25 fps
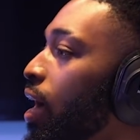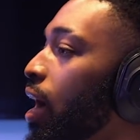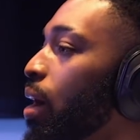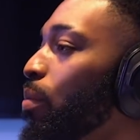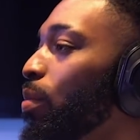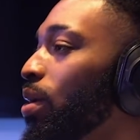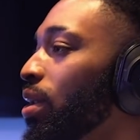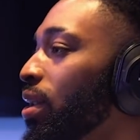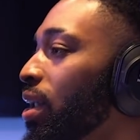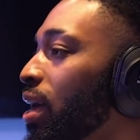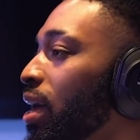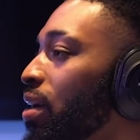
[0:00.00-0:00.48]
I'm
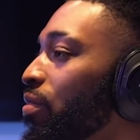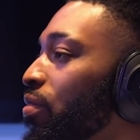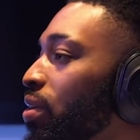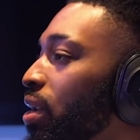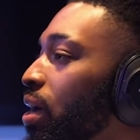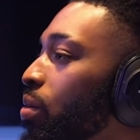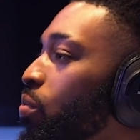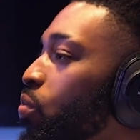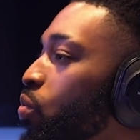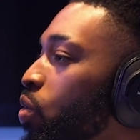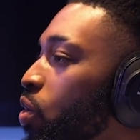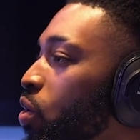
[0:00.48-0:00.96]
alive and
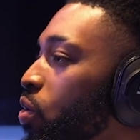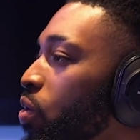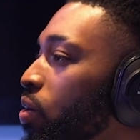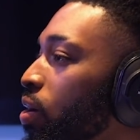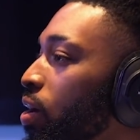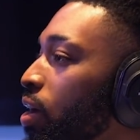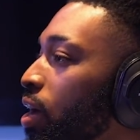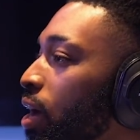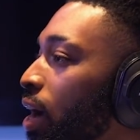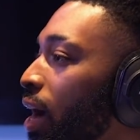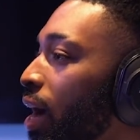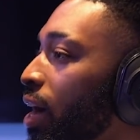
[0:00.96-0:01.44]
I'm well.
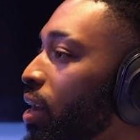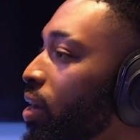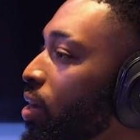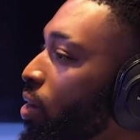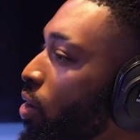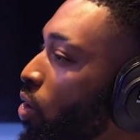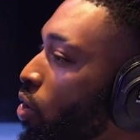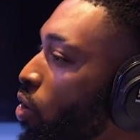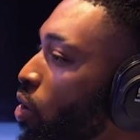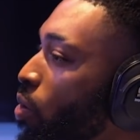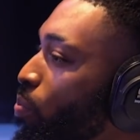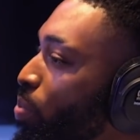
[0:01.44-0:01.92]
And
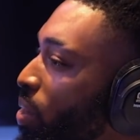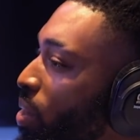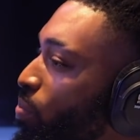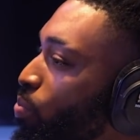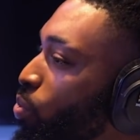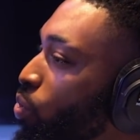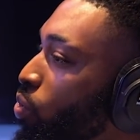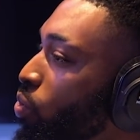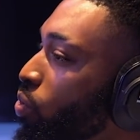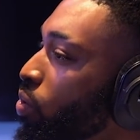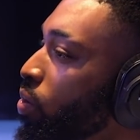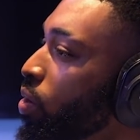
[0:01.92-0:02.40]
a lot of
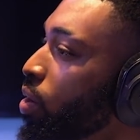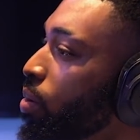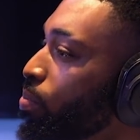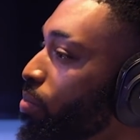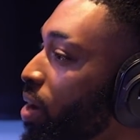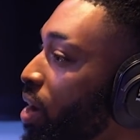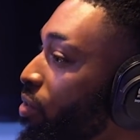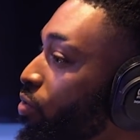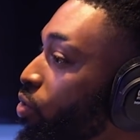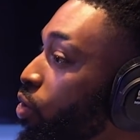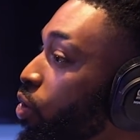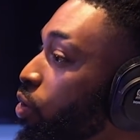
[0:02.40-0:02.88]
people
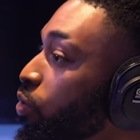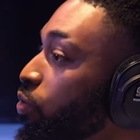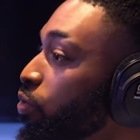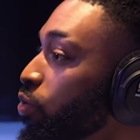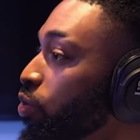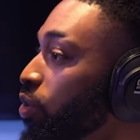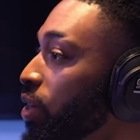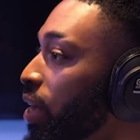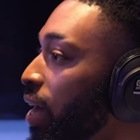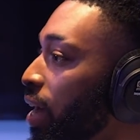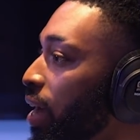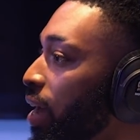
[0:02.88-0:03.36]
might have gone
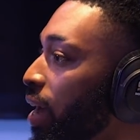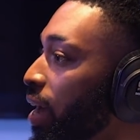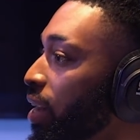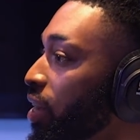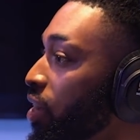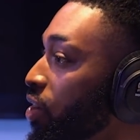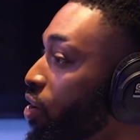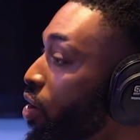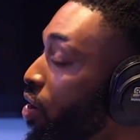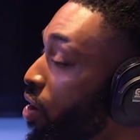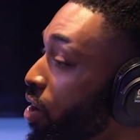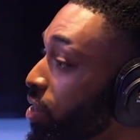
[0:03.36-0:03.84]
through that and
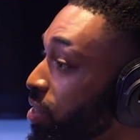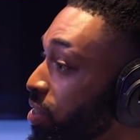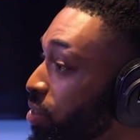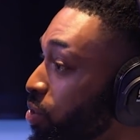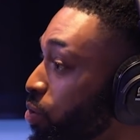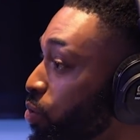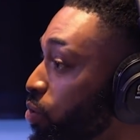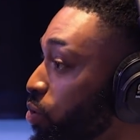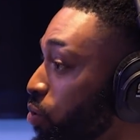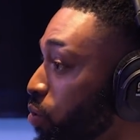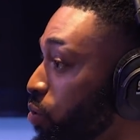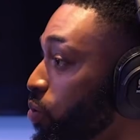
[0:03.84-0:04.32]
they can't
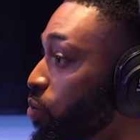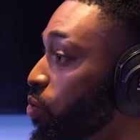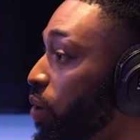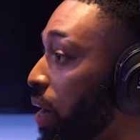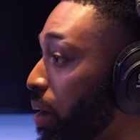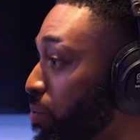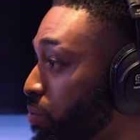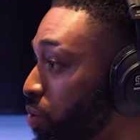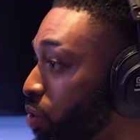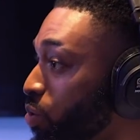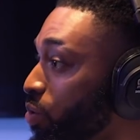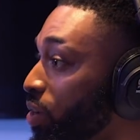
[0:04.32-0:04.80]
still do what
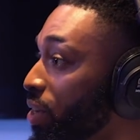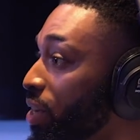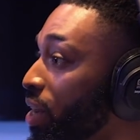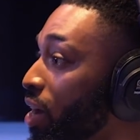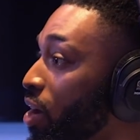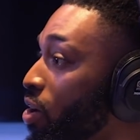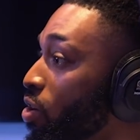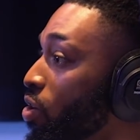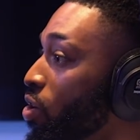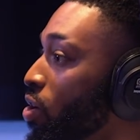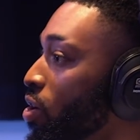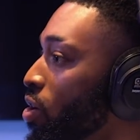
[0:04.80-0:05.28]
I'm doing
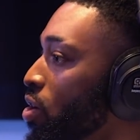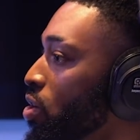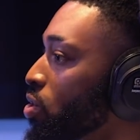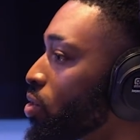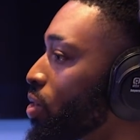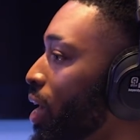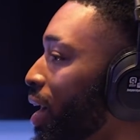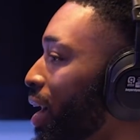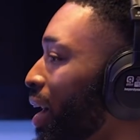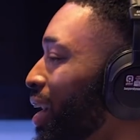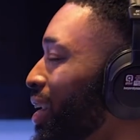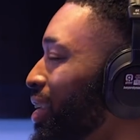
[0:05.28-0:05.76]
now.
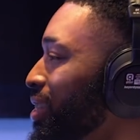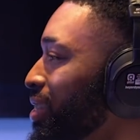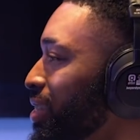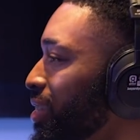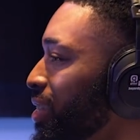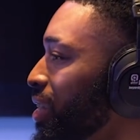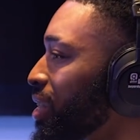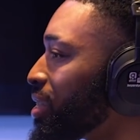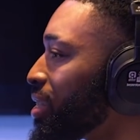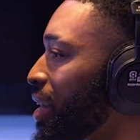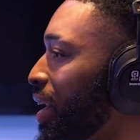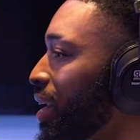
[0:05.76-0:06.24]
So I kind of
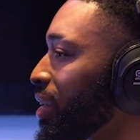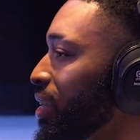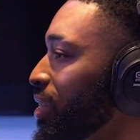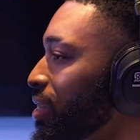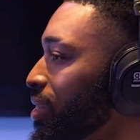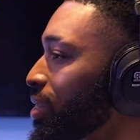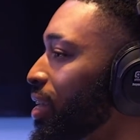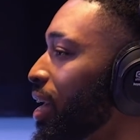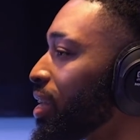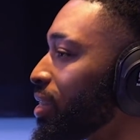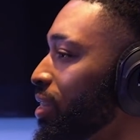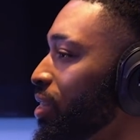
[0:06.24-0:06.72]
see it as like, this
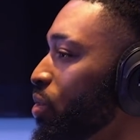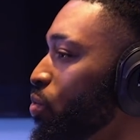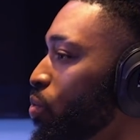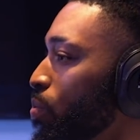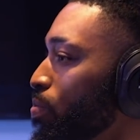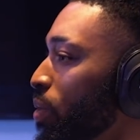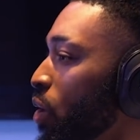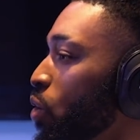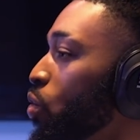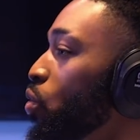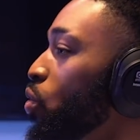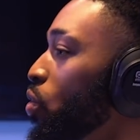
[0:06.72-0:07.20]
is actually
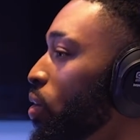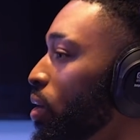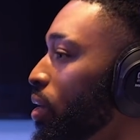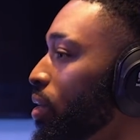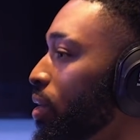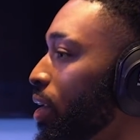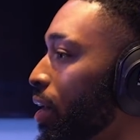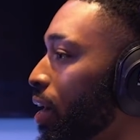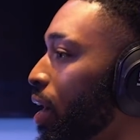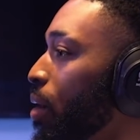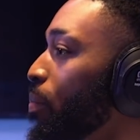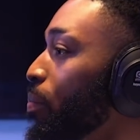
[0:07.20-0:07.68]
my
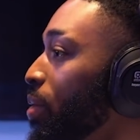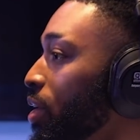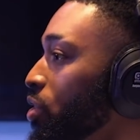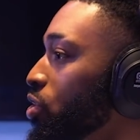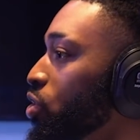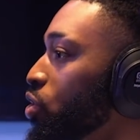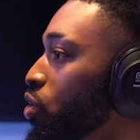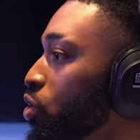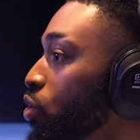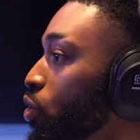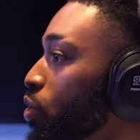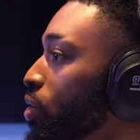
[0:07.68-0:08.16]
calling. Like, I'm meant
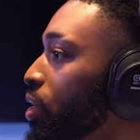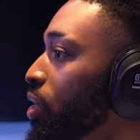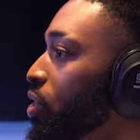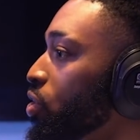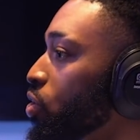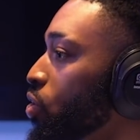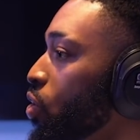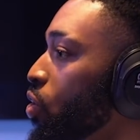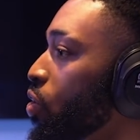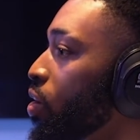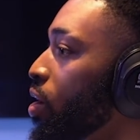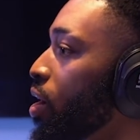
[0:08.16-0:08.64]
to do this,
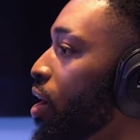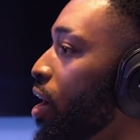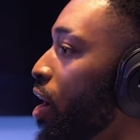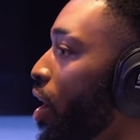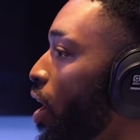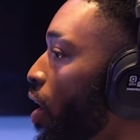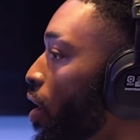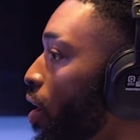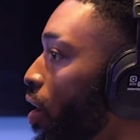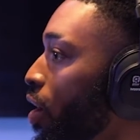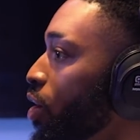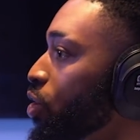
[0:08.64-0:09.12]
so
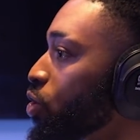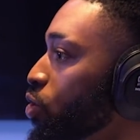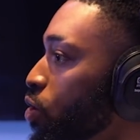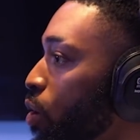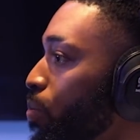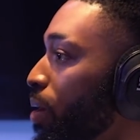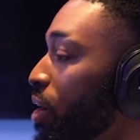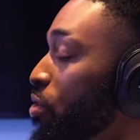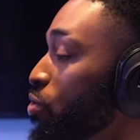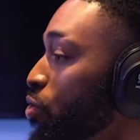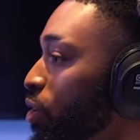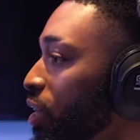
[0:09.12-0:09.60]
I can't
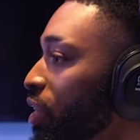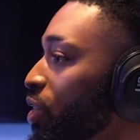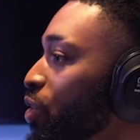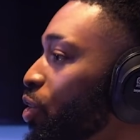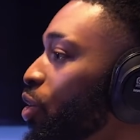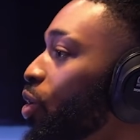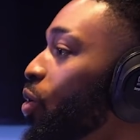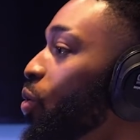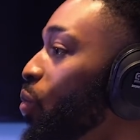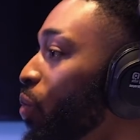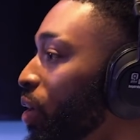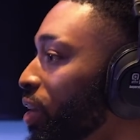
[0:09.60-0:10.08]
stop. I really
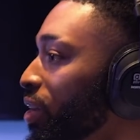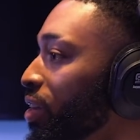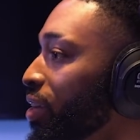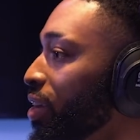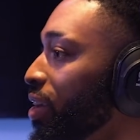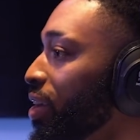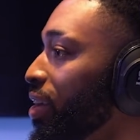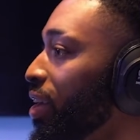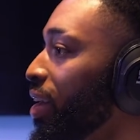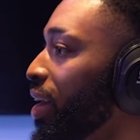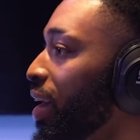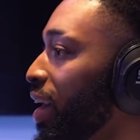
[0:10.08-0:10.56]
got to win.
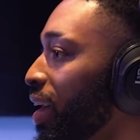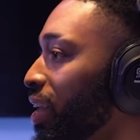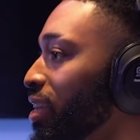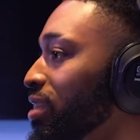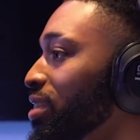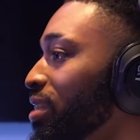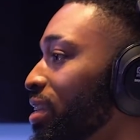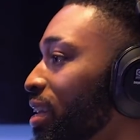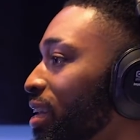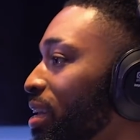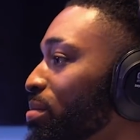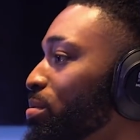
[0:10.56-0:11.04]

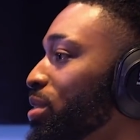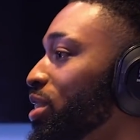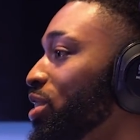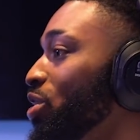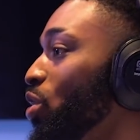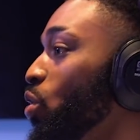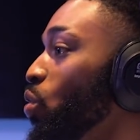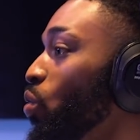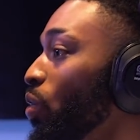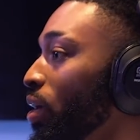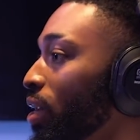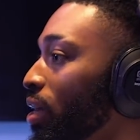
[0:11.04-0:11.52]
Hence the name
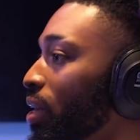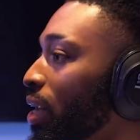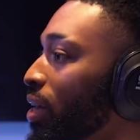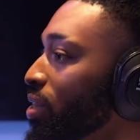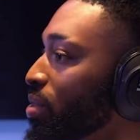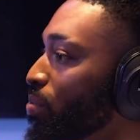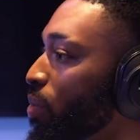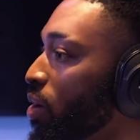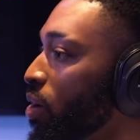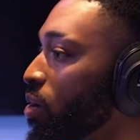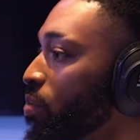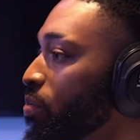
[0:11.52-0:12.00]
Still Winning
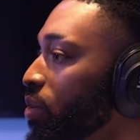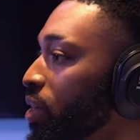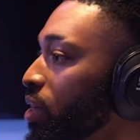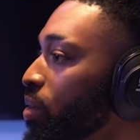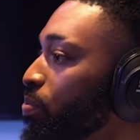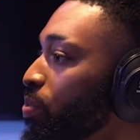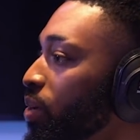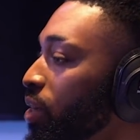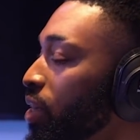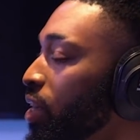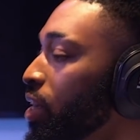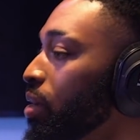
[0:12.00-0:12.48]
as my
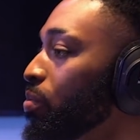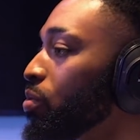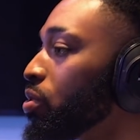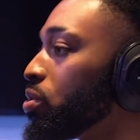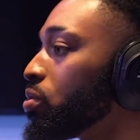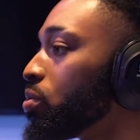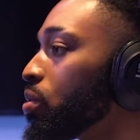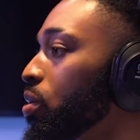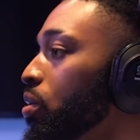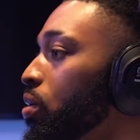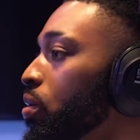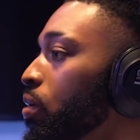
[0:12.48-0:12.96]
EP name
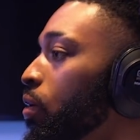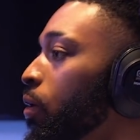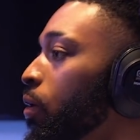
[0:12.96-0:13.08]
as well.